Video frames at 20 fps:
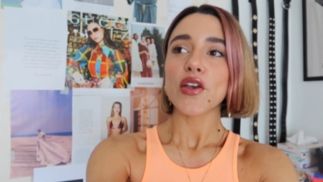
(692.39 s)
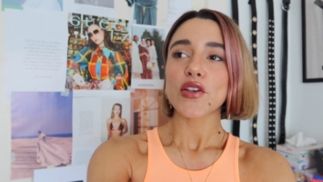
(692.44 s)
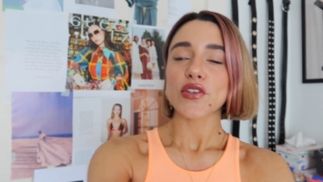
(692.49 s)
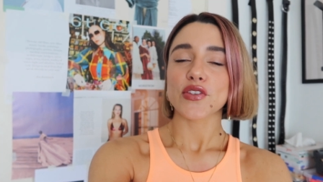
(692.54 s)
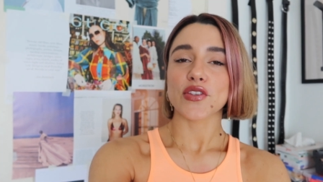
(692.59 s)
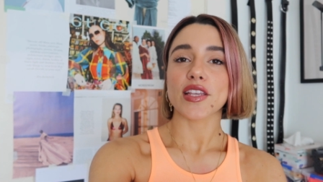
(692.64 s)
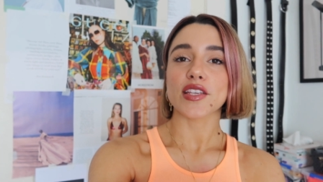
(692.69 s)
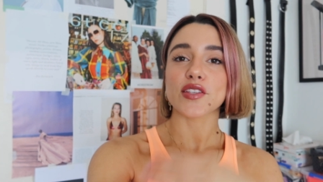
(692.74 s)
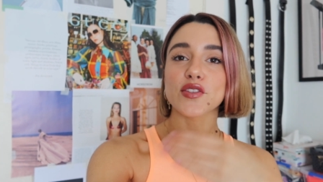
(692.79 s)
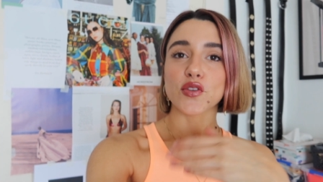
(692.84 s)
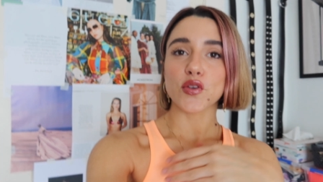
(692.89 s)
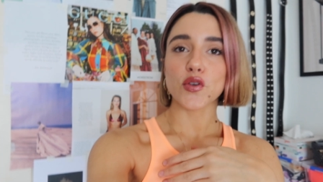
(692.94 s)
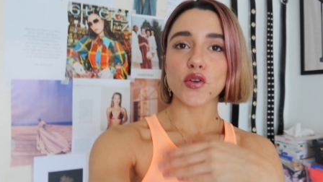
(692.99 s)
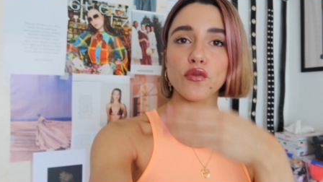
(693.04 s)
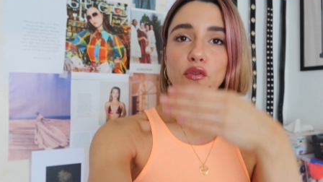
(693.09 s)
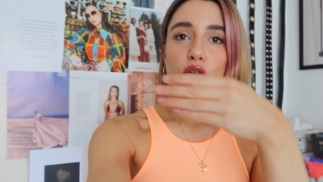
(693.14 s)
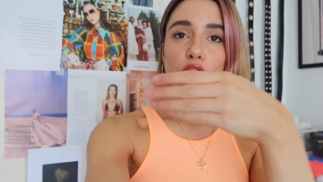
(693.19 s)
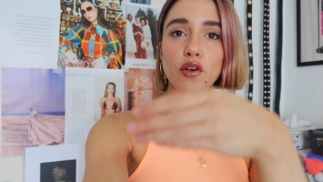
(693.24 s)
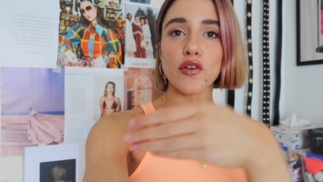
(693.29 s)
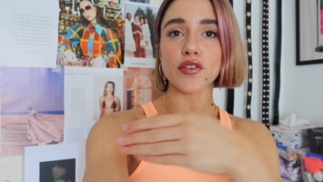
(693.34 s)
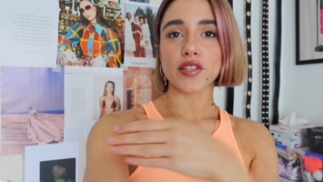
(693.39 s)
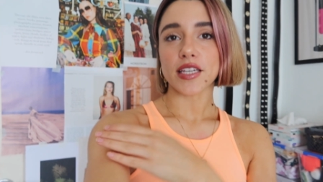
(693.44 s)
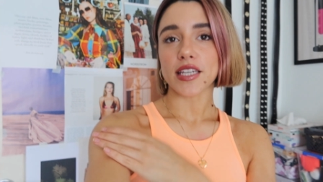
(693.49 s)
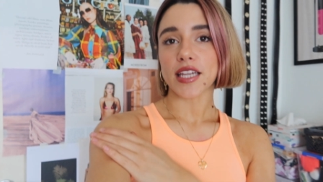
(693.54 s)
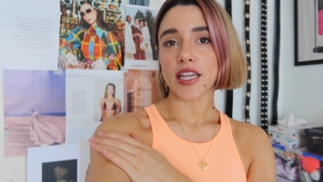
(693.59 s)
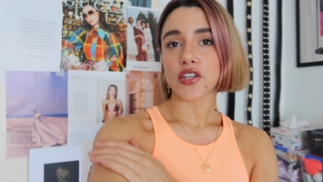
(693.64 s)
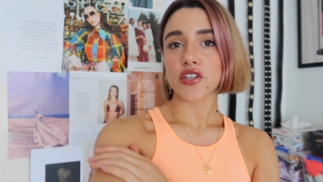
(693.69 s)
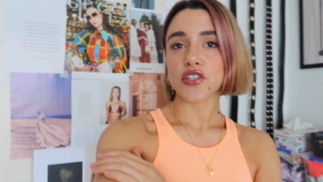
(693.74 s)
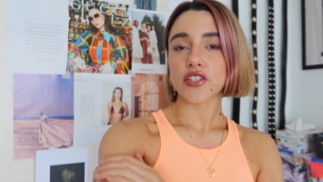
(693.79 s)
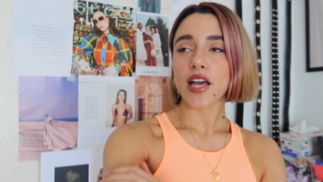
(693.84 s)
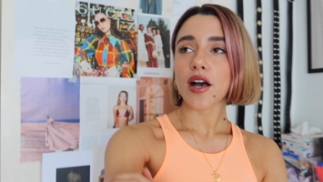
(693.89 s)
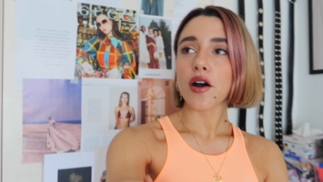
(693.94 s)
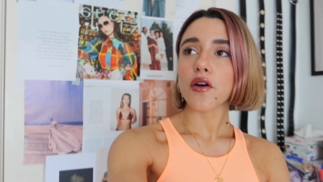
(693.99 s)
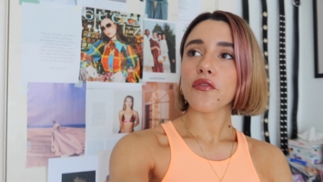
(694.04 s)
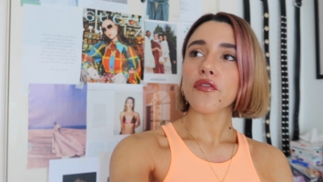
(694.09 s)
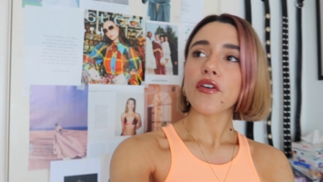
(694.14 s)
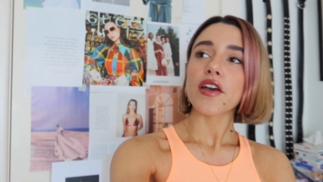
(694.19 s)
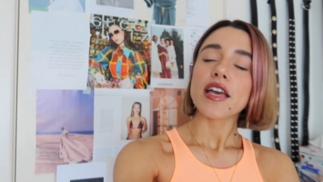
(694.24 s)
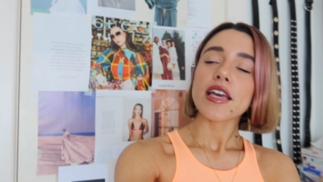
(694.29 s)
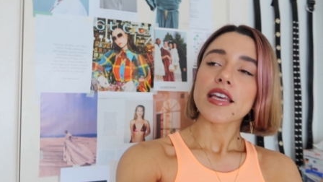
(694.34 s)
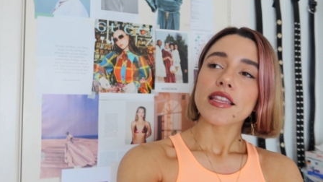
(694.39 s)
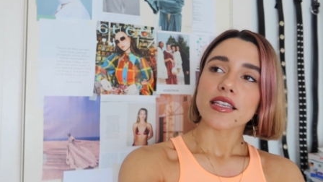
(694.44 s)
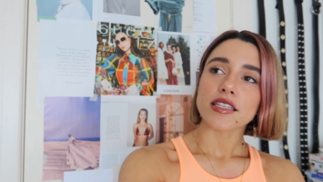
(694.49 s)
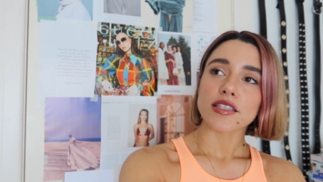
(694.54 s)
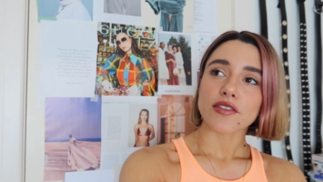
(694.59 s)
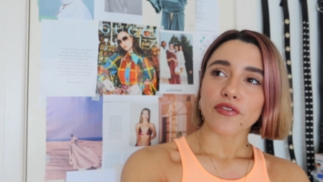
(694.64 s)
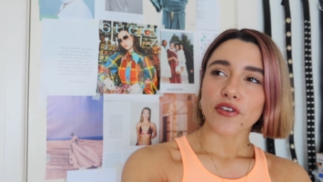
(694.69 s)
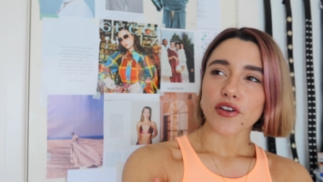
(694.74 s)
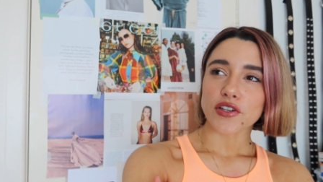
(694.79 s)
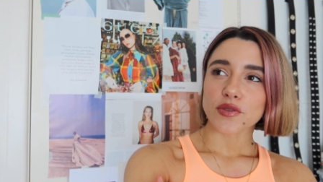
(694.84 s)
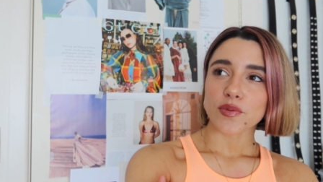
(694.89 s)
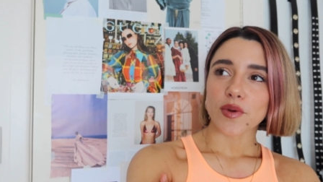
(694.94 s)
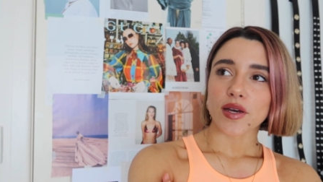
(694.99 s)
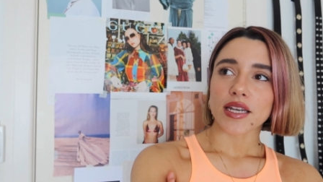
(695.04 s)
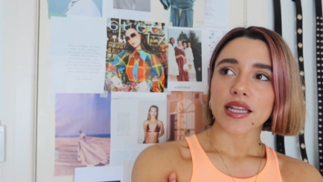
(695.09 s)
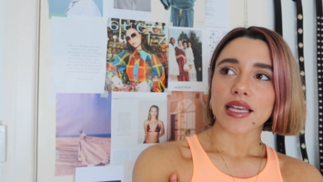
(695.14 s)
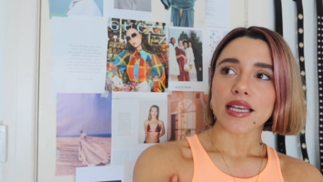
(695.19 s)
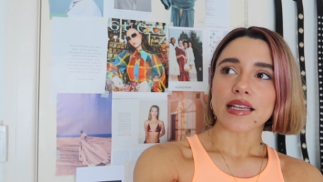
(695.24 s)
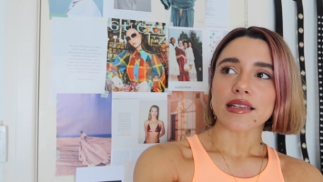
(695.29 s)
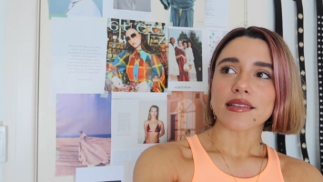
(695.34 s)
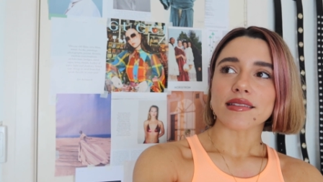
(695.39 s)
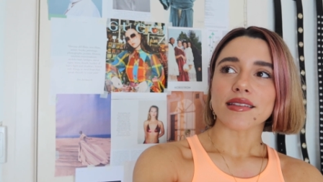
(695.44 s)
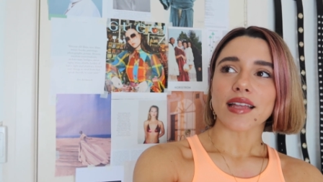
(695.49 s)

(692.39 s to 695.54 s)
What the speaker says: So there's 2 rows in each shelf. This first one is